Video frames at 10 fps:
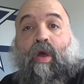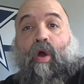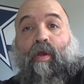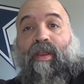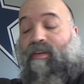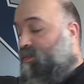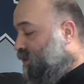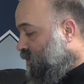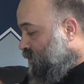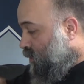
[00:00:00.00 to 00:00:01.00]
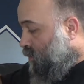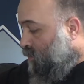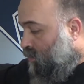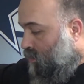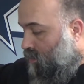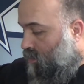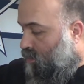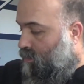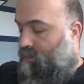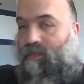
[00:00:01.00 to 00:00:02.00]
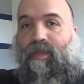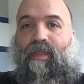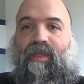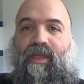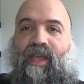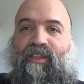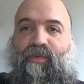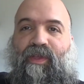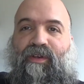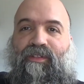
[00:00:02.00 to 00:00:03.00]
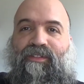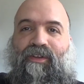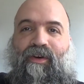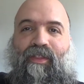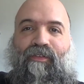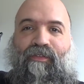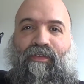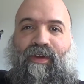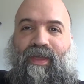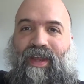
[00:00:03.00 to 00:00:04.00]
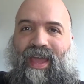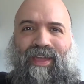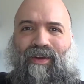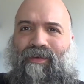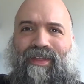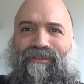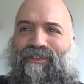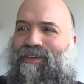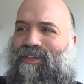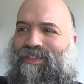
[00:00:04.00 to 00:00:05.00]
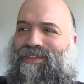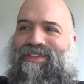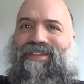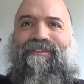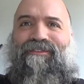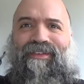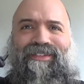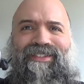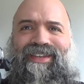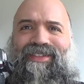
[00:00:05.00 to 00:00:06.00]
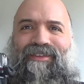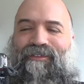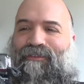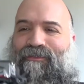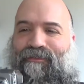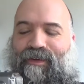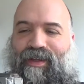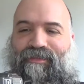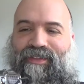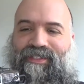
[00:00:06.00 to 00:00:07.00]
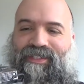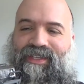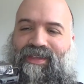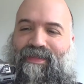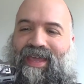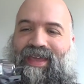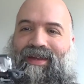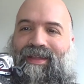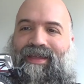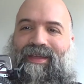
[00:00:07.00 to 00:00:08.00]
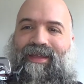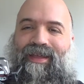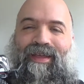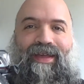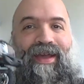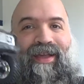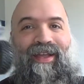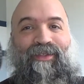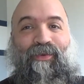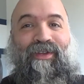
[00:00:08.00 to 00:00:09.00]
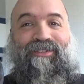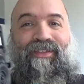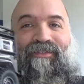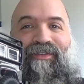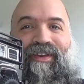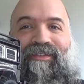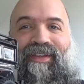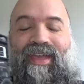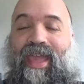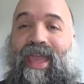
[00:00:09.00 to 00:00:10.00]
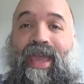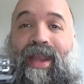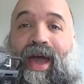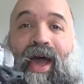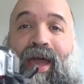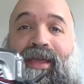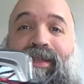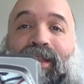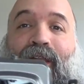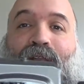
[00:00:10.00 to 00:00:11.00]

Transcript: All right, everybody, so got the wheels on the front, and I can already feel the difference in the front of this thing, man. Got the wheels on the front of it, and I